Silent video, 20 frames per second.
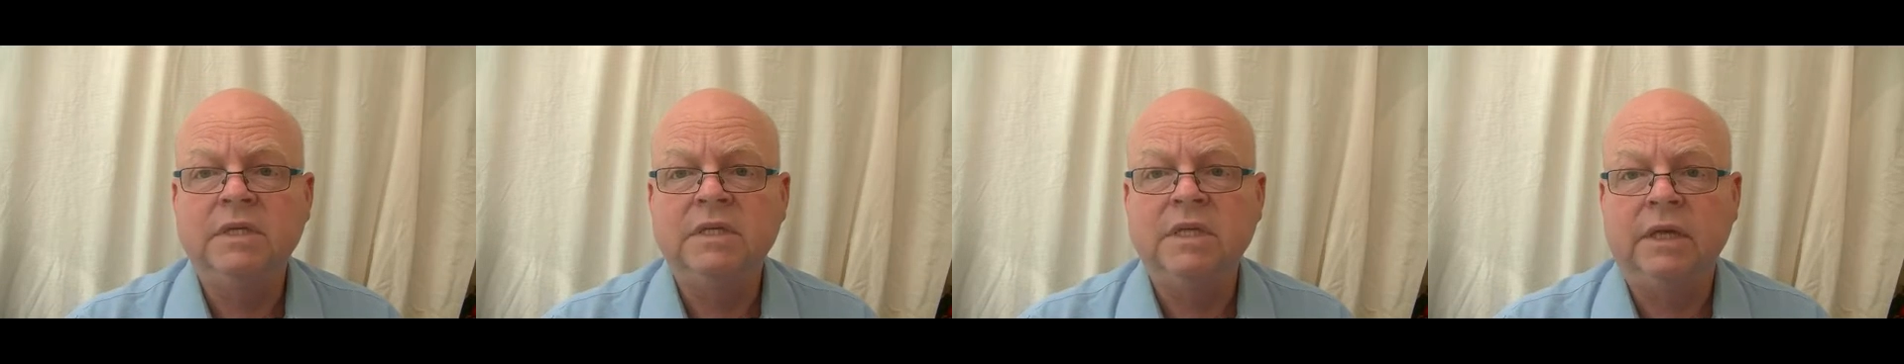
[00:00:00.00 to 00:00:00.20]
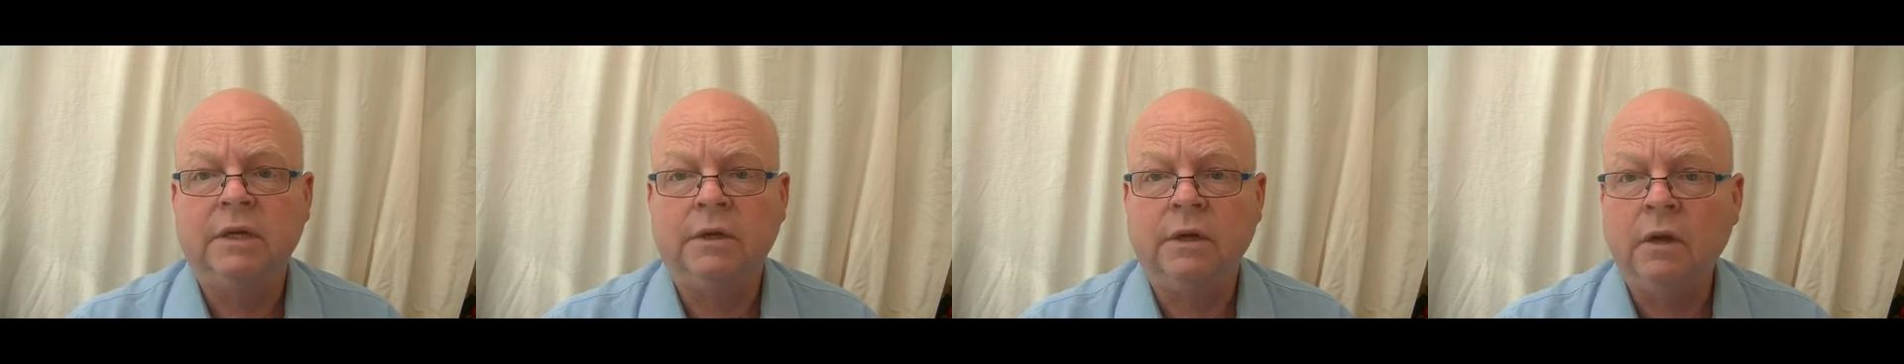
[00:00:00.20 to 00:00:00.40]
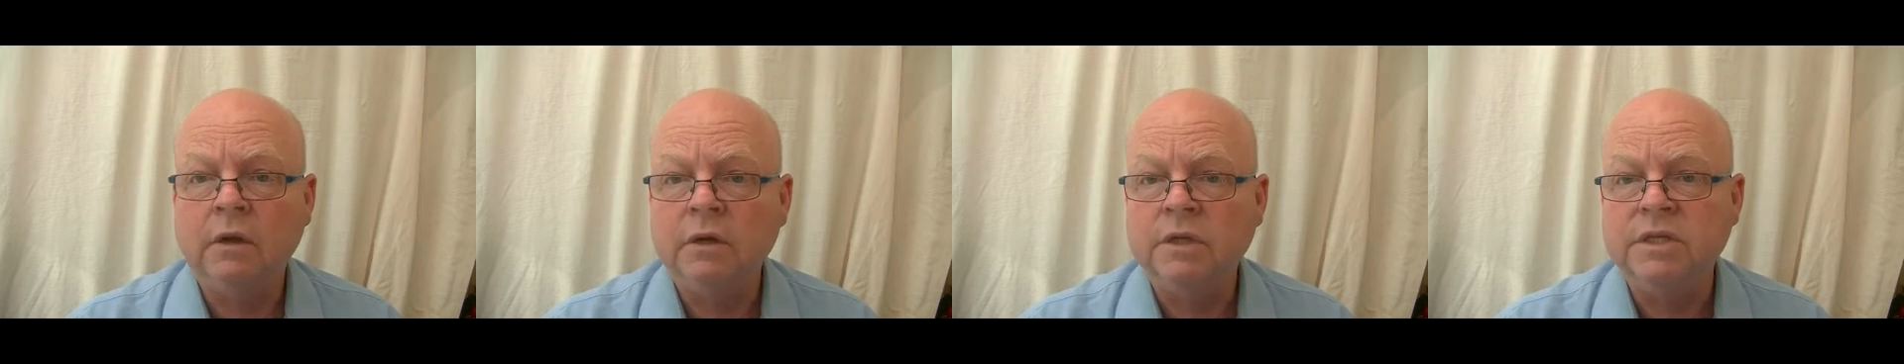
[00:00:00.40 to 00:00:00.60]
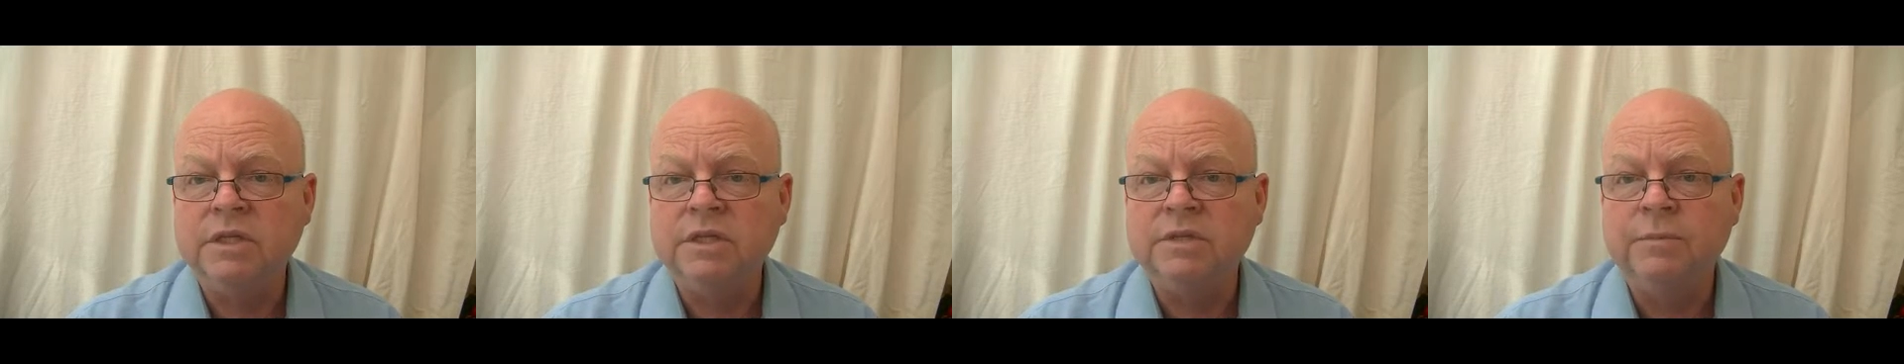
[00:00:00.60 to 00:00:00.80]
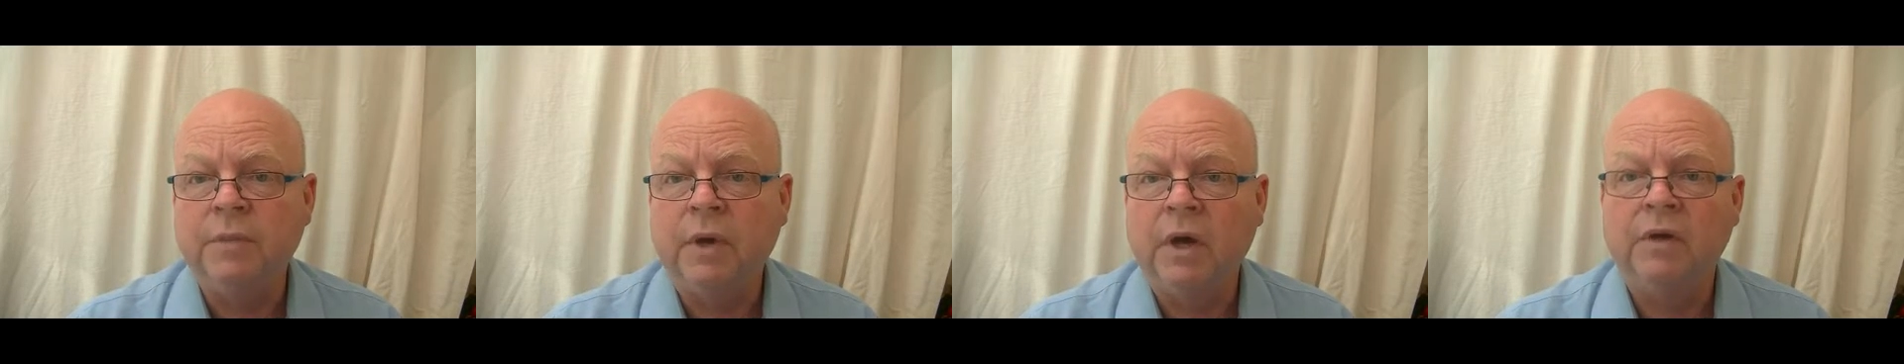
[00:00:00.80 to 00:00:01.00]

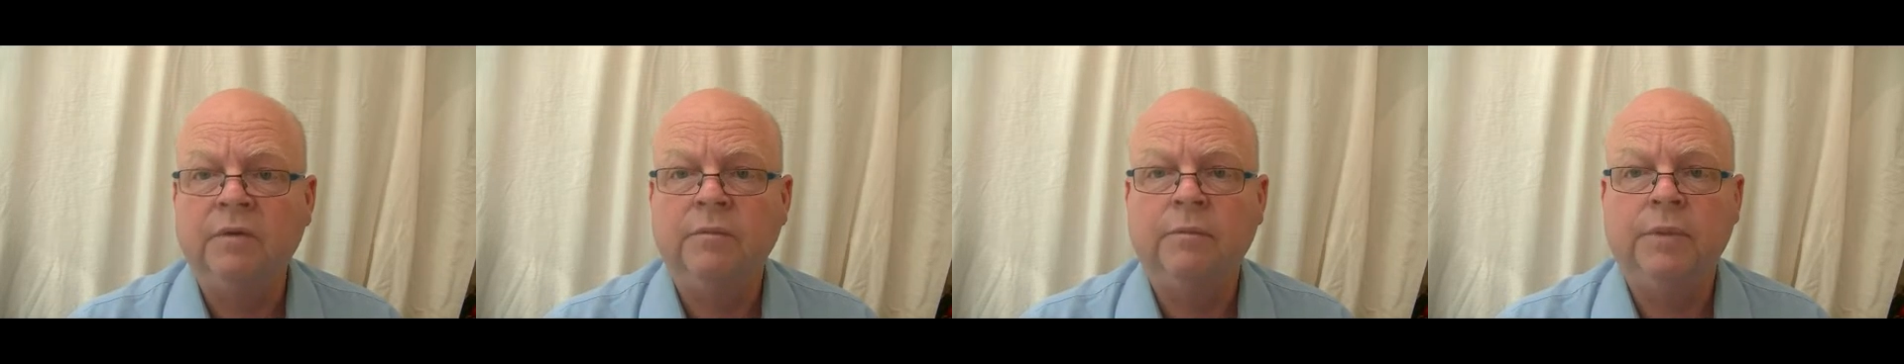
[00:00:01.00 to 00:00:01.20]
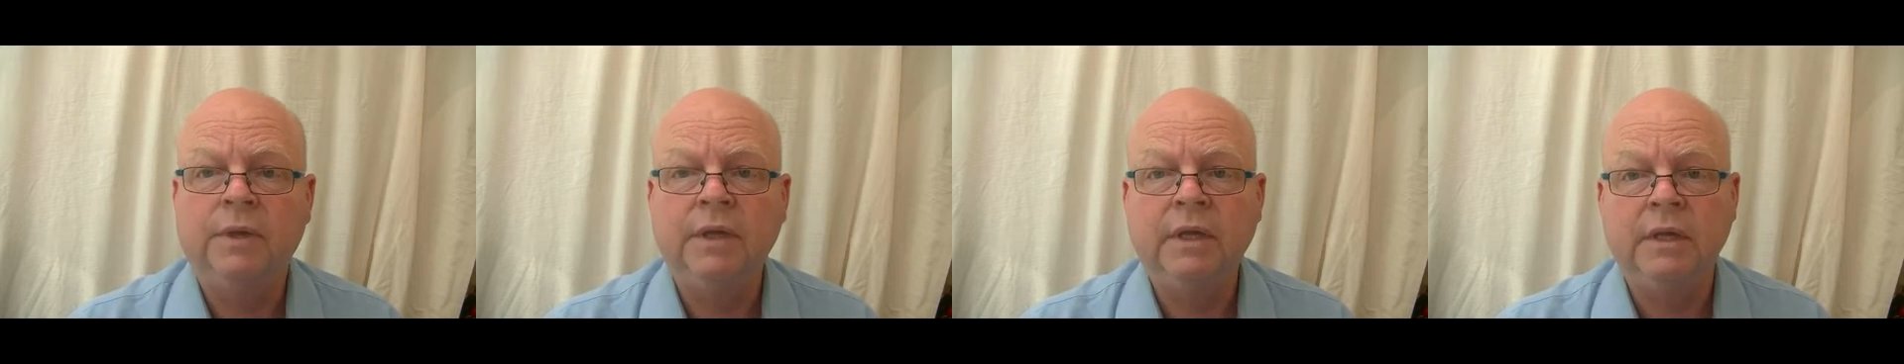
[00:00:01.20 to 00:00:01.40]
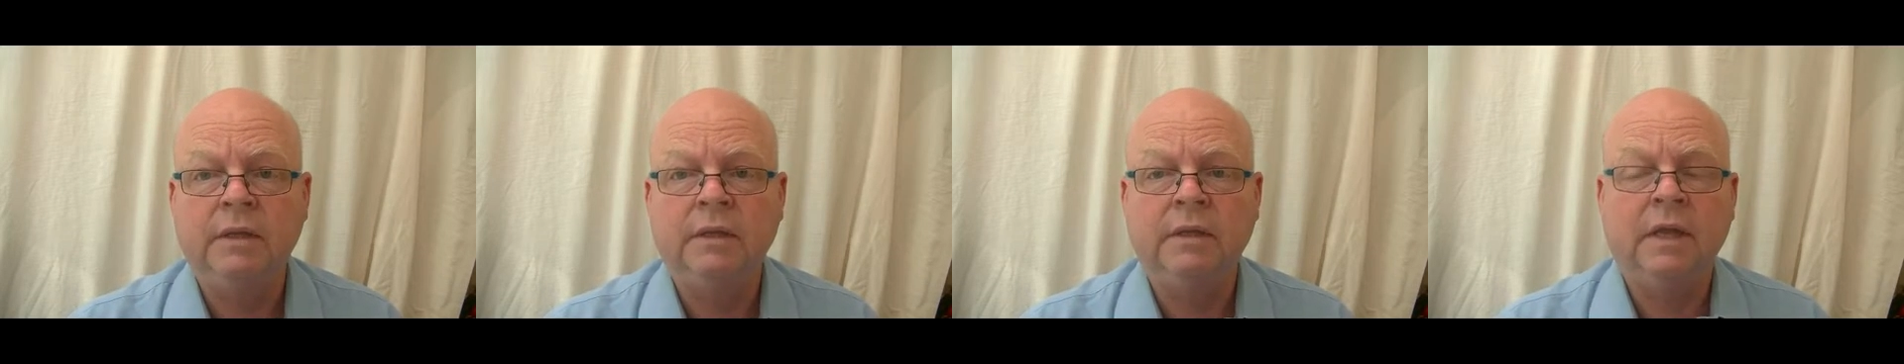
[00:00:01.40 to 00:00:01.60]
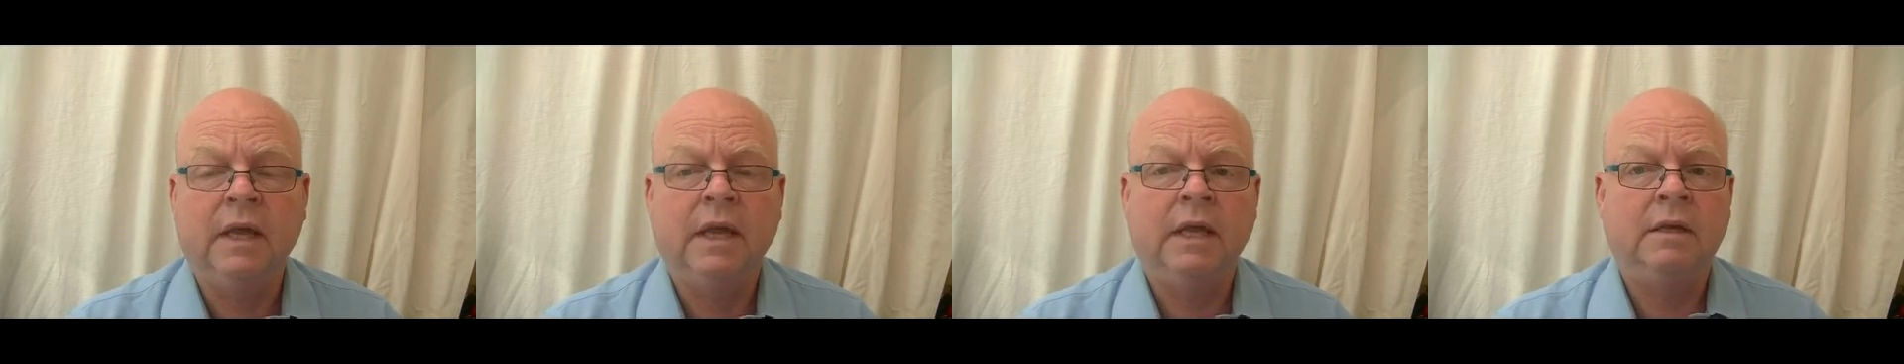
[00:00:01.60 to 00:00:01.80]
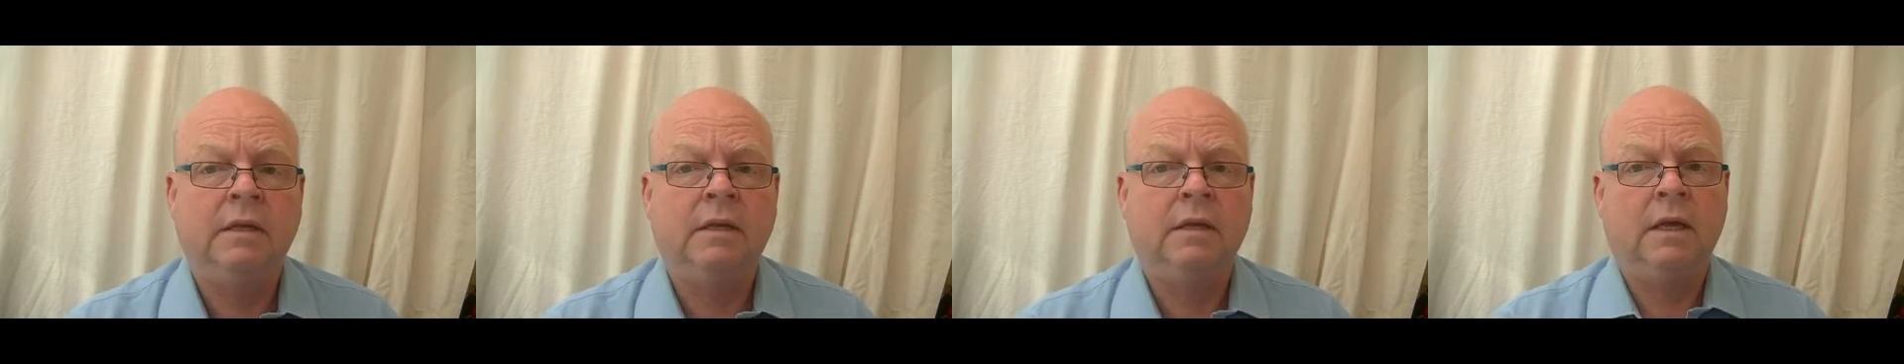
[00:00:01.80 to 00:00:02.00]
technologies might have been
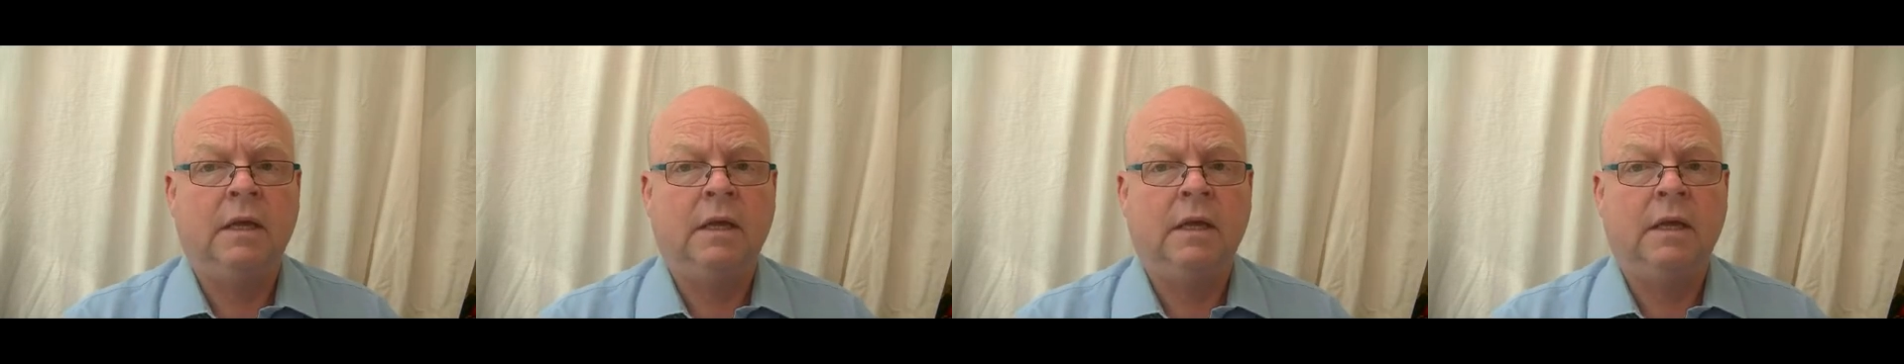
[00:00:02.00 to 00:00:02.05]
that